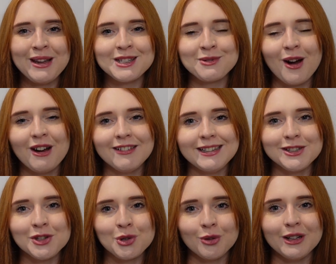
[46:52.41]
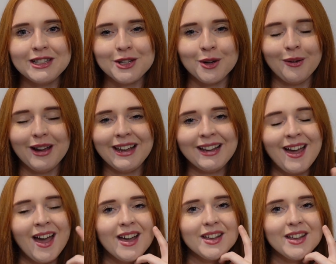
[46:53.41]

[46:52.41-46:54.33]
It's what I really enjoy doing.